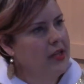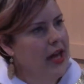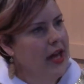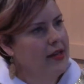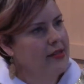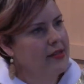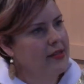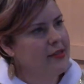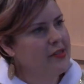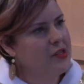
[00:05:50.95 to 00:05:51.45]

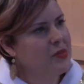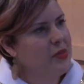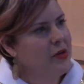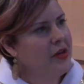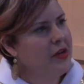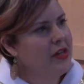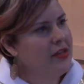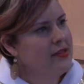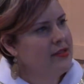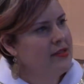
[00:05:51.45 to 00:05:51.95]
has
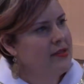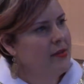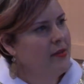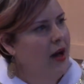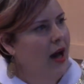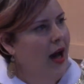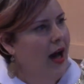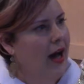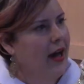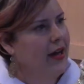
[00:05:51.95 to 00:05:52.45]
experienced some
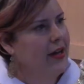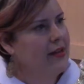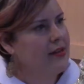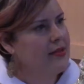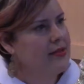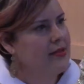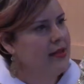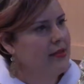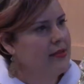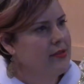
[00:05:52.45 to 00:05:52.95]

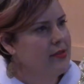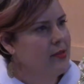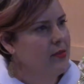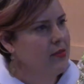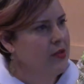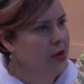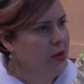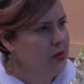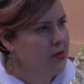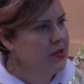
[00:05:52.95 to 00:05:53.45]
highs and some
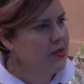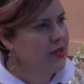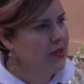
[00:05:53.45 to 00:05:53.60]
lows.